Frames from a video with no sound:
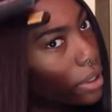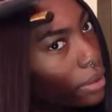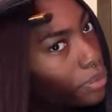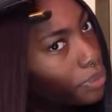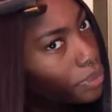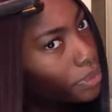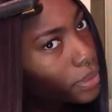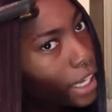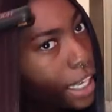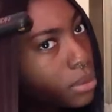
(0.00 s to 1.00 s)
and
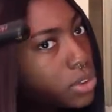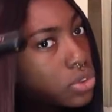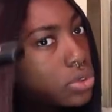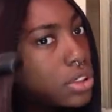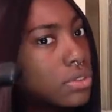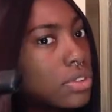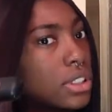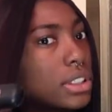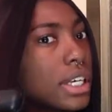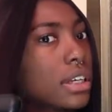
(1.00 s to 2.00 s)
I'm just doing this for
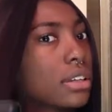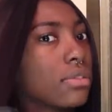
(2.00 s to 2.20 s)
the sake of the